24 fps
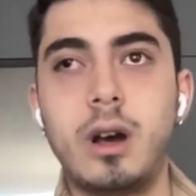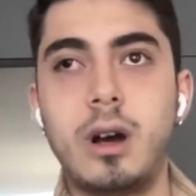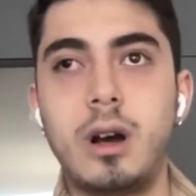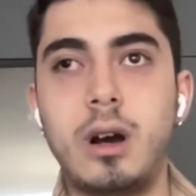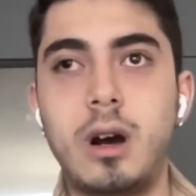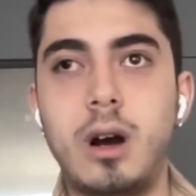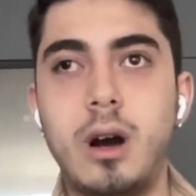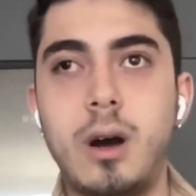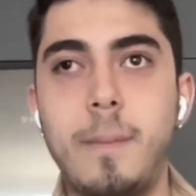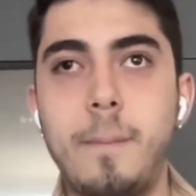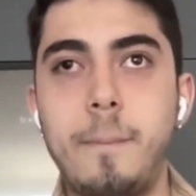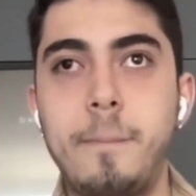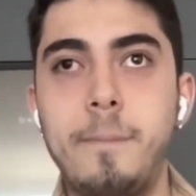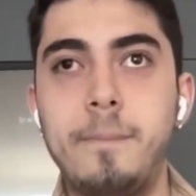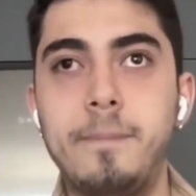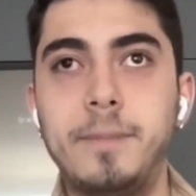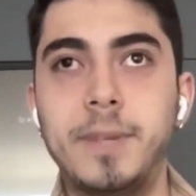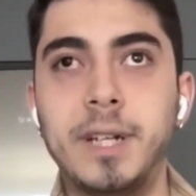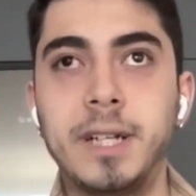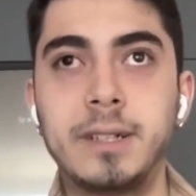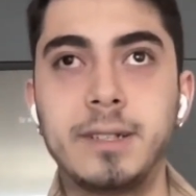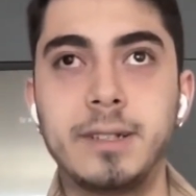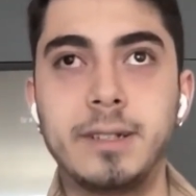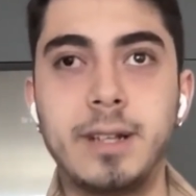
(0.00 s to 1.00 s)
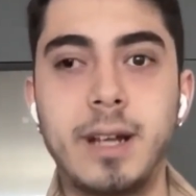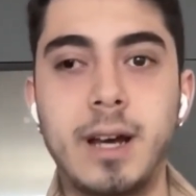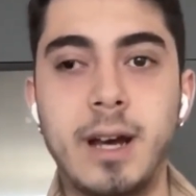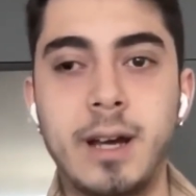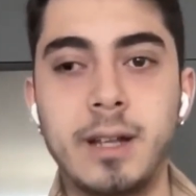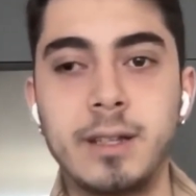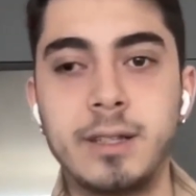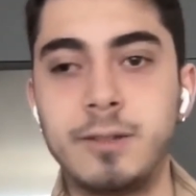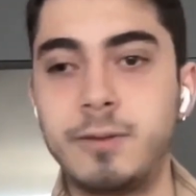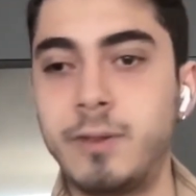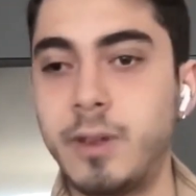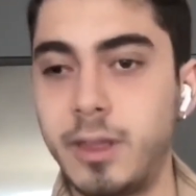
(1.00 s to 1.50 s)
LinkedIn
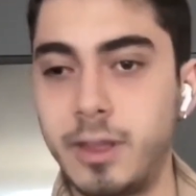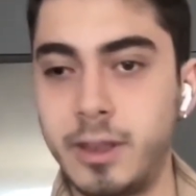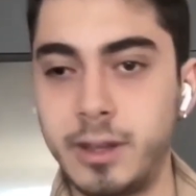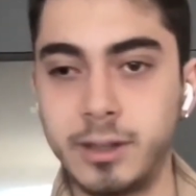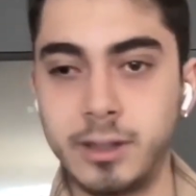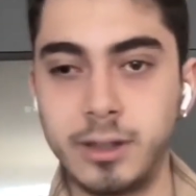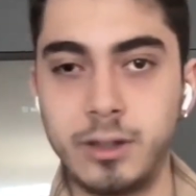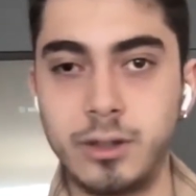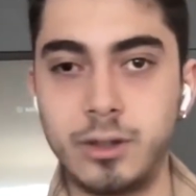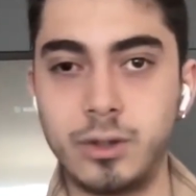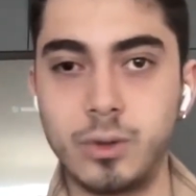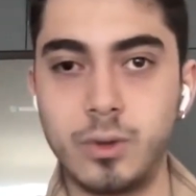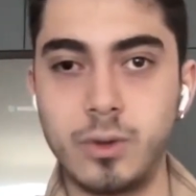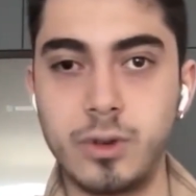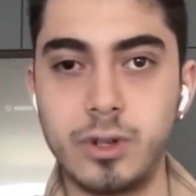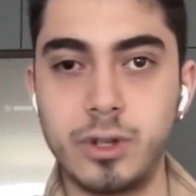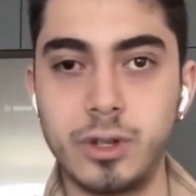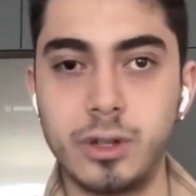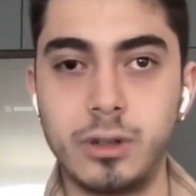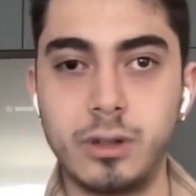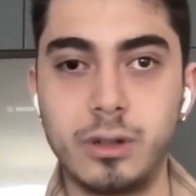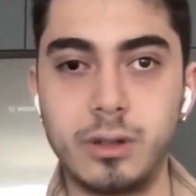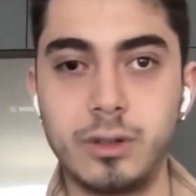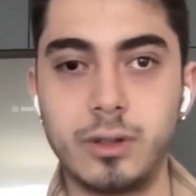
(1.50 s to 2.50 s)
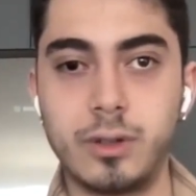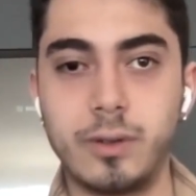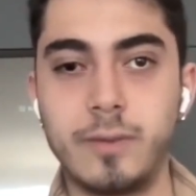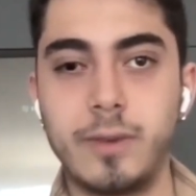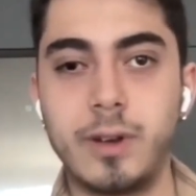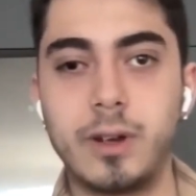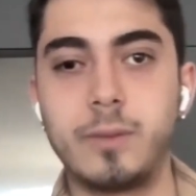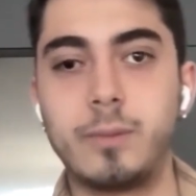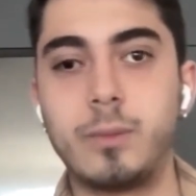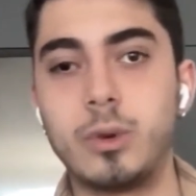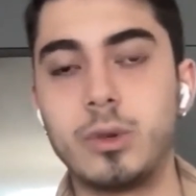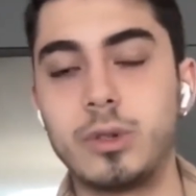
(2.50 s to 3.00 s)
ads with LinkedIn social. So
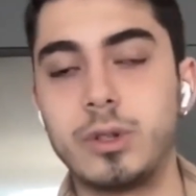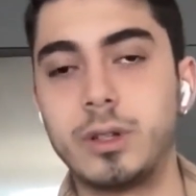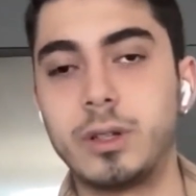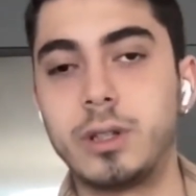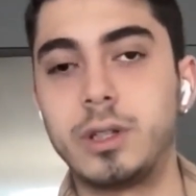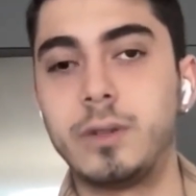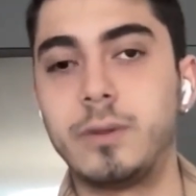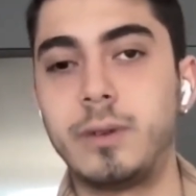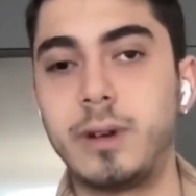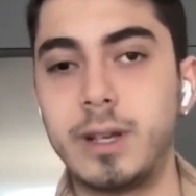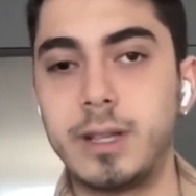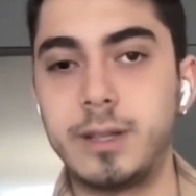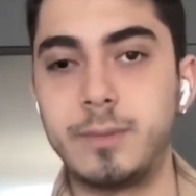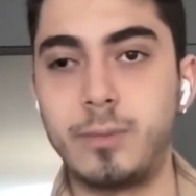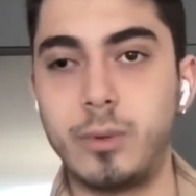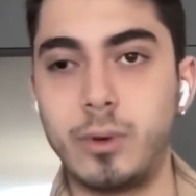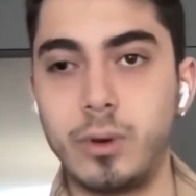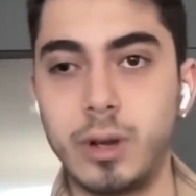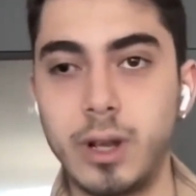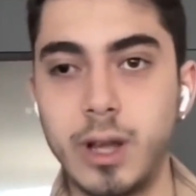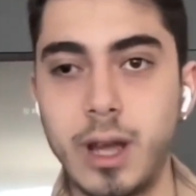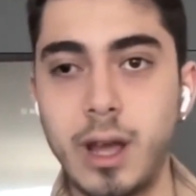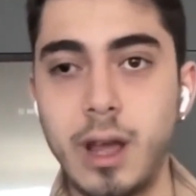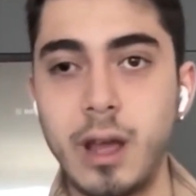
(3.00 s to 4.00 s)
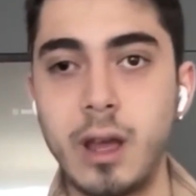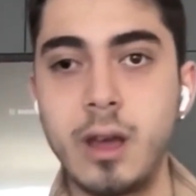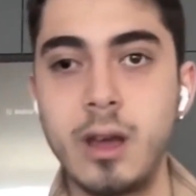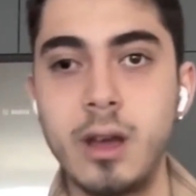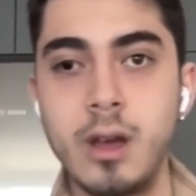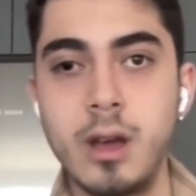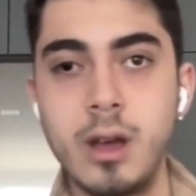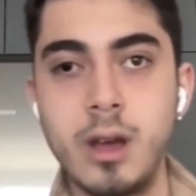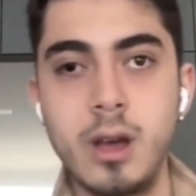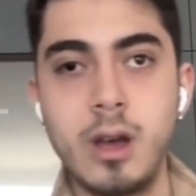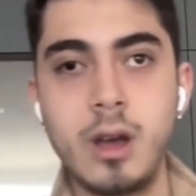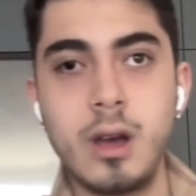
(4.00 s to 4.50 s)
we are posting twice per day,
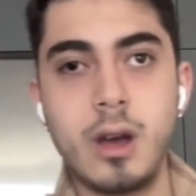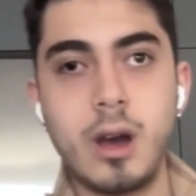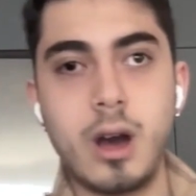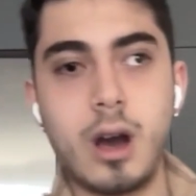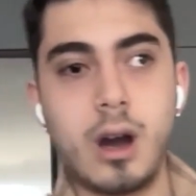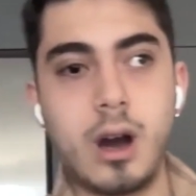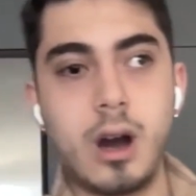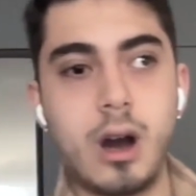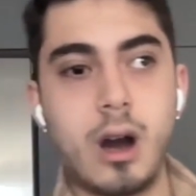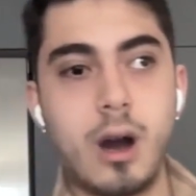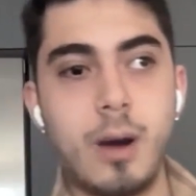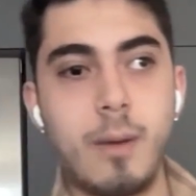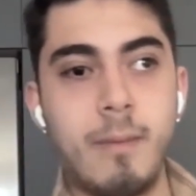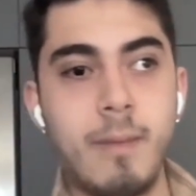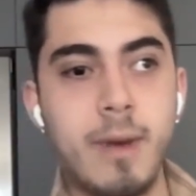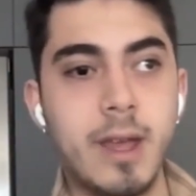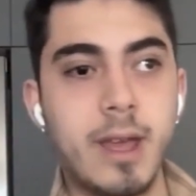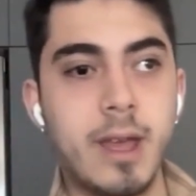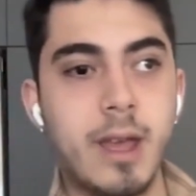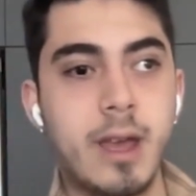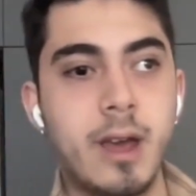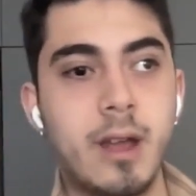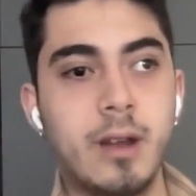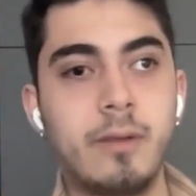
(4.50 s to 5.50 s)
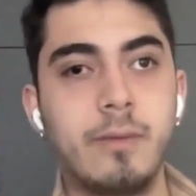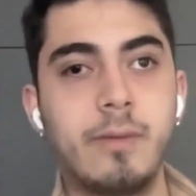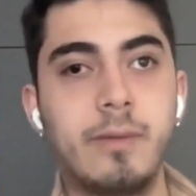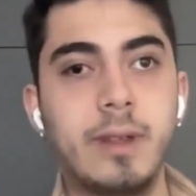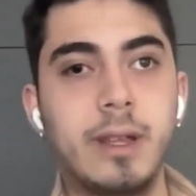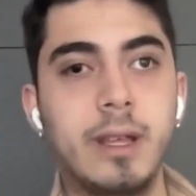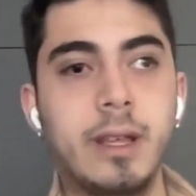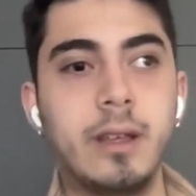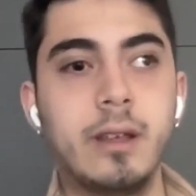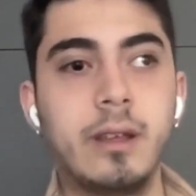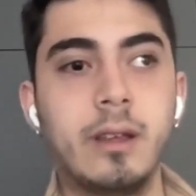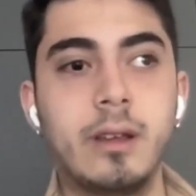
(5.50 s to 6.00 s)
and
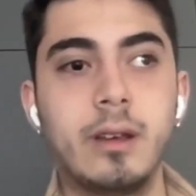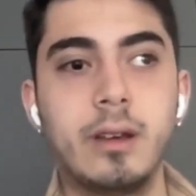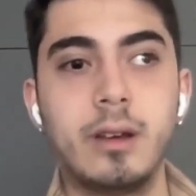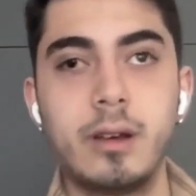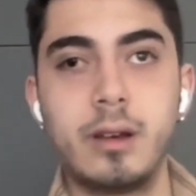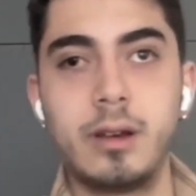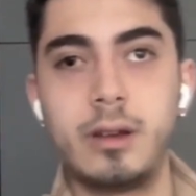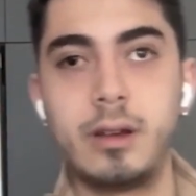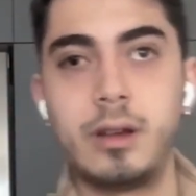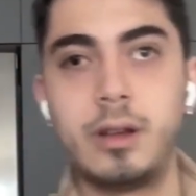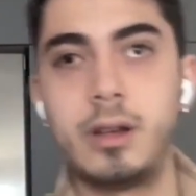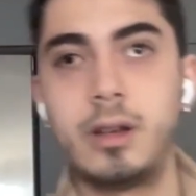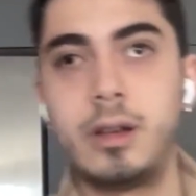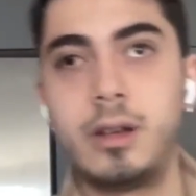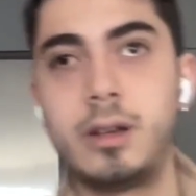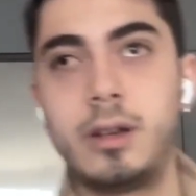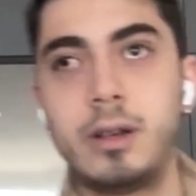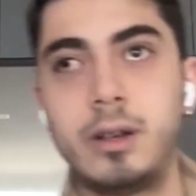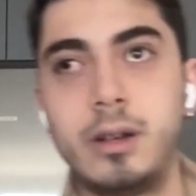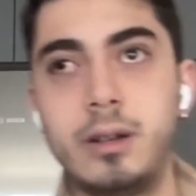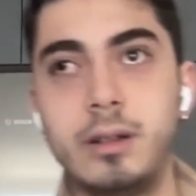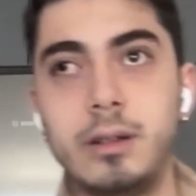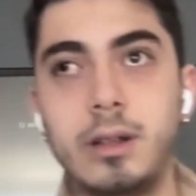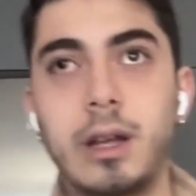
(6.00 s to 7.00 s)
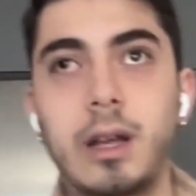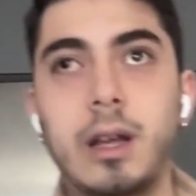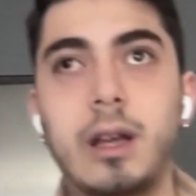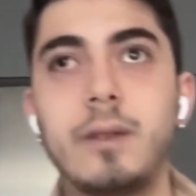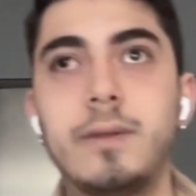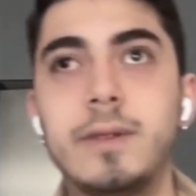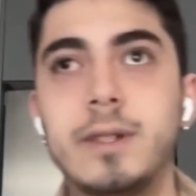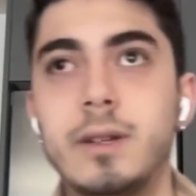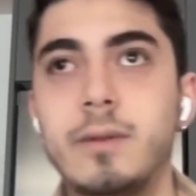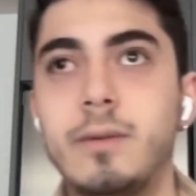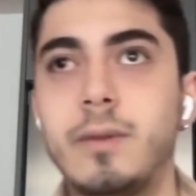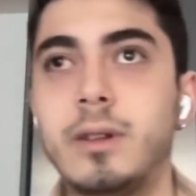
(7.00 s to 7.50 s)
we
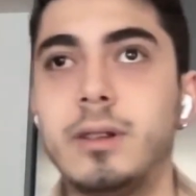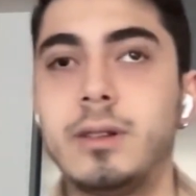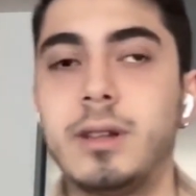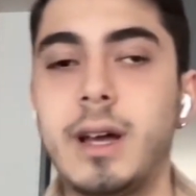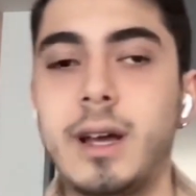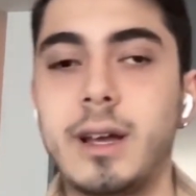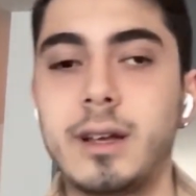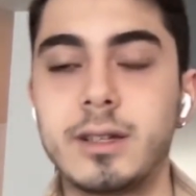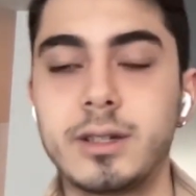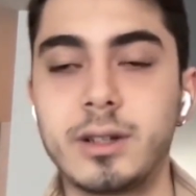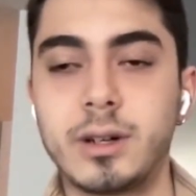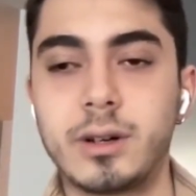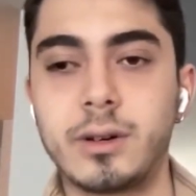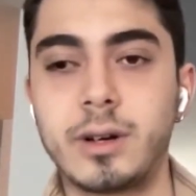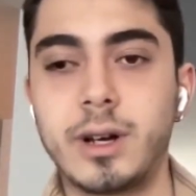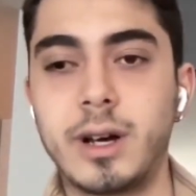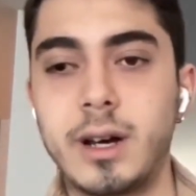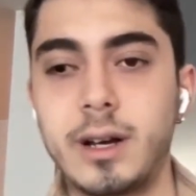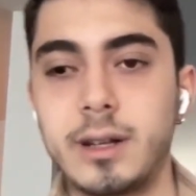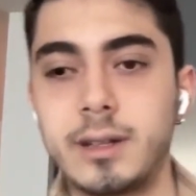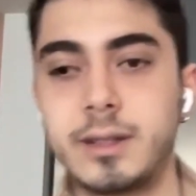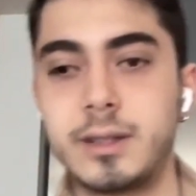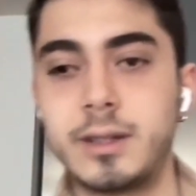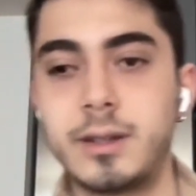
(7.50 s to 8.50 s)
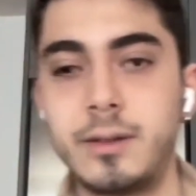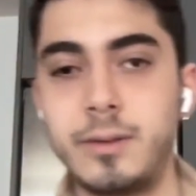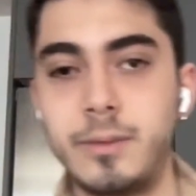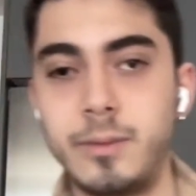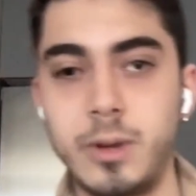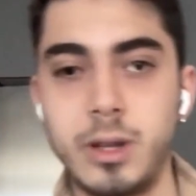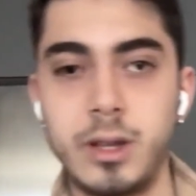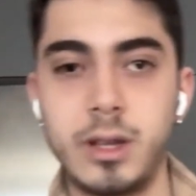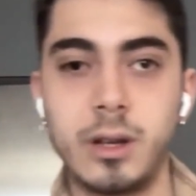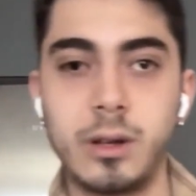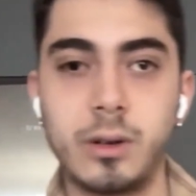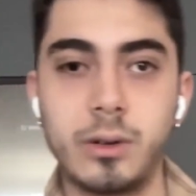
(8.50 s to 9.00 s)
if someone likes our ads,
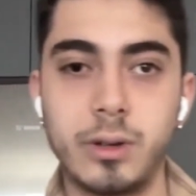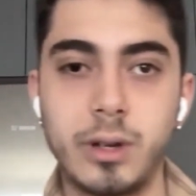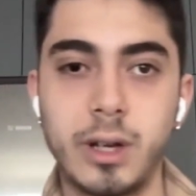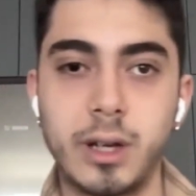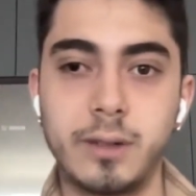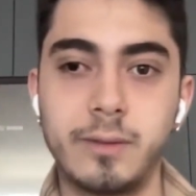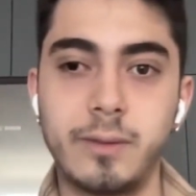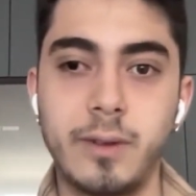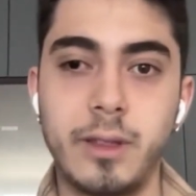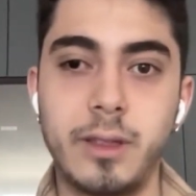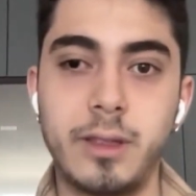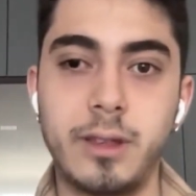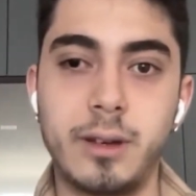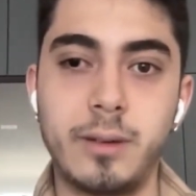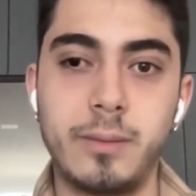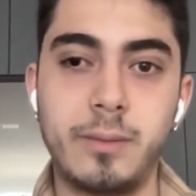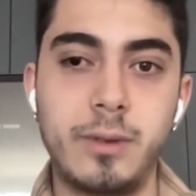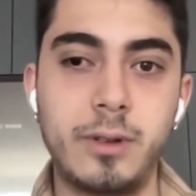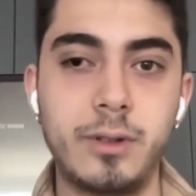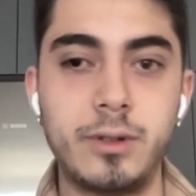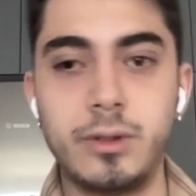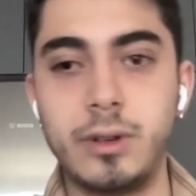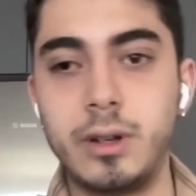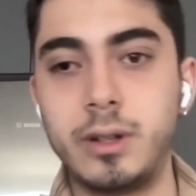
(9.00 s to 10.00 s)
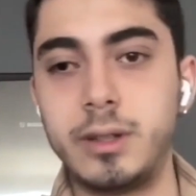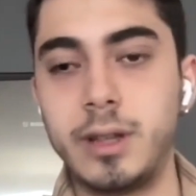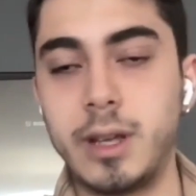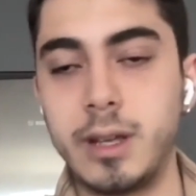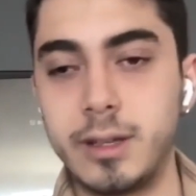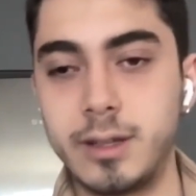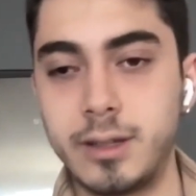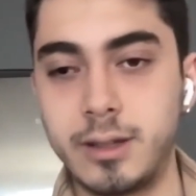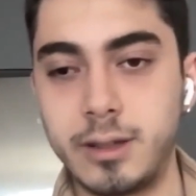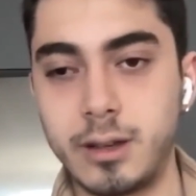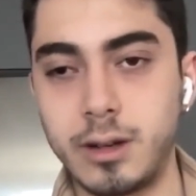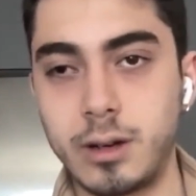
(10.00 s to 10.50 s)
we then connect with them so that they
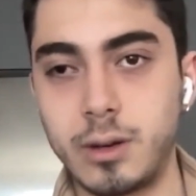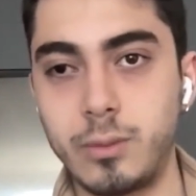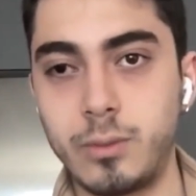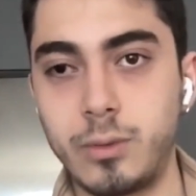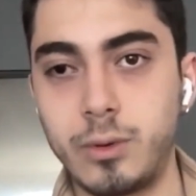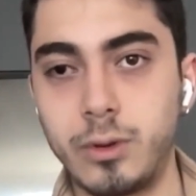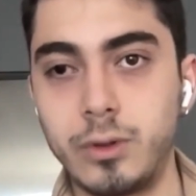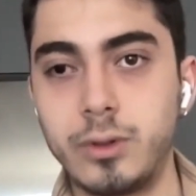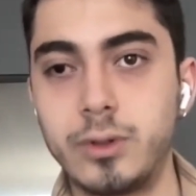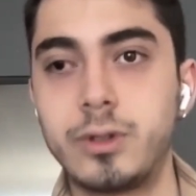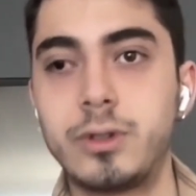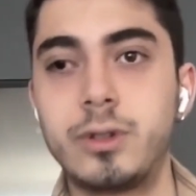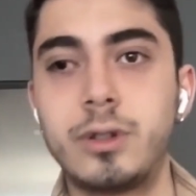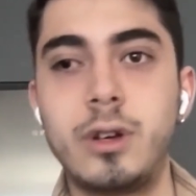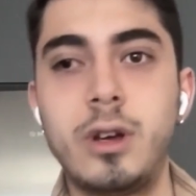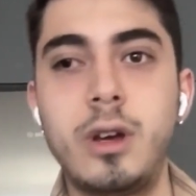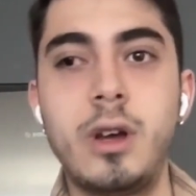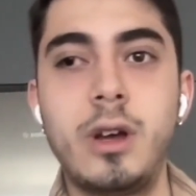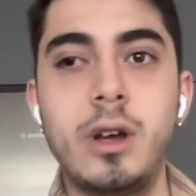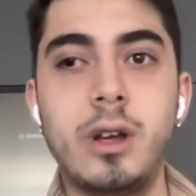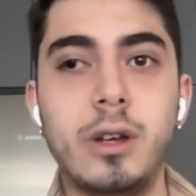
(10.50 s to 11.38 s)
see our posts.